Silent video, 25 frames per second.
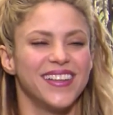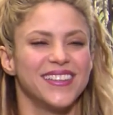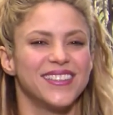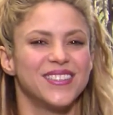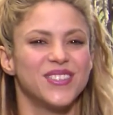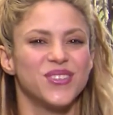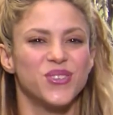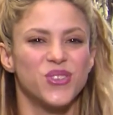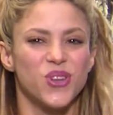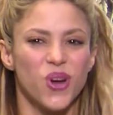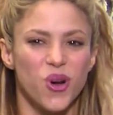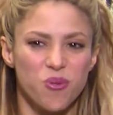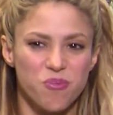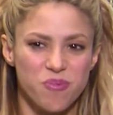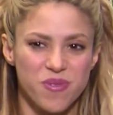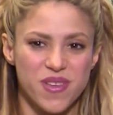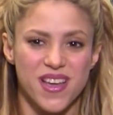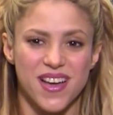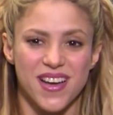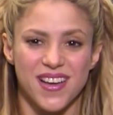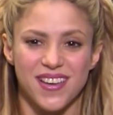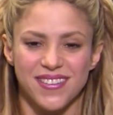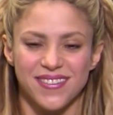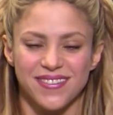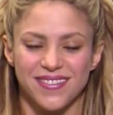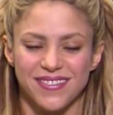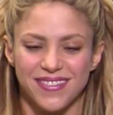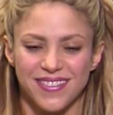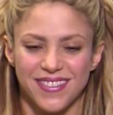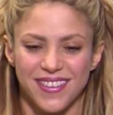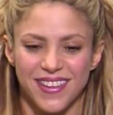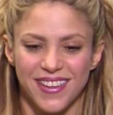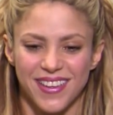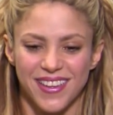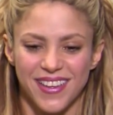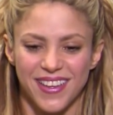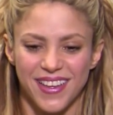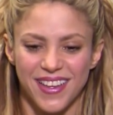Zootopia
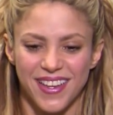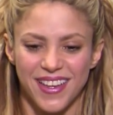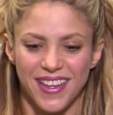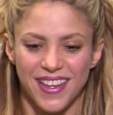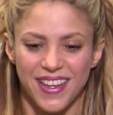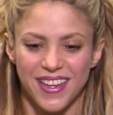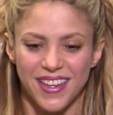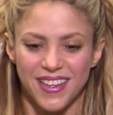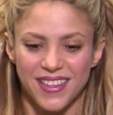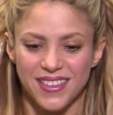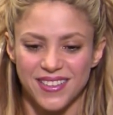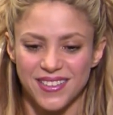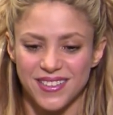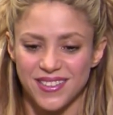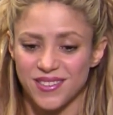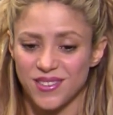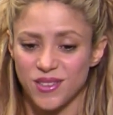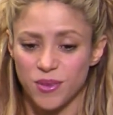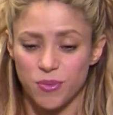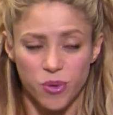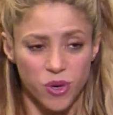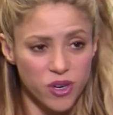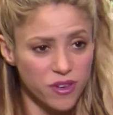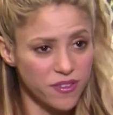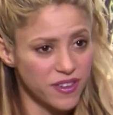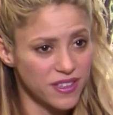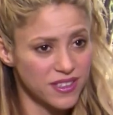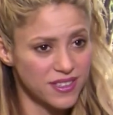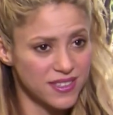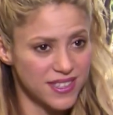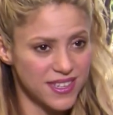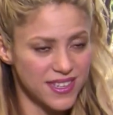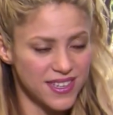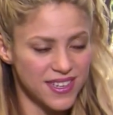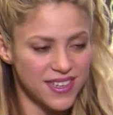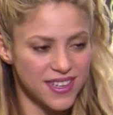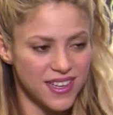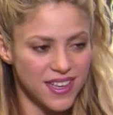is the perfect
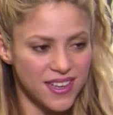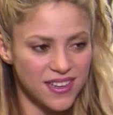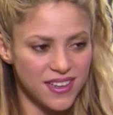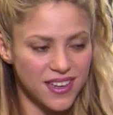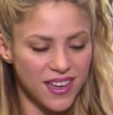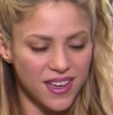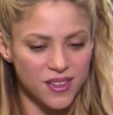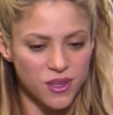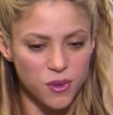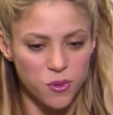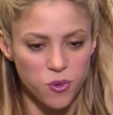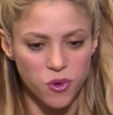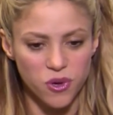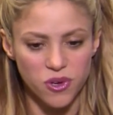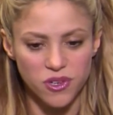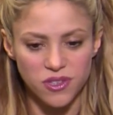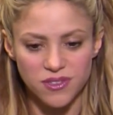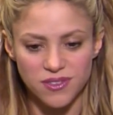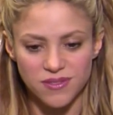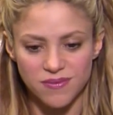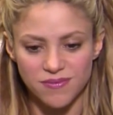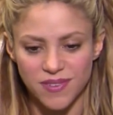city, and like the word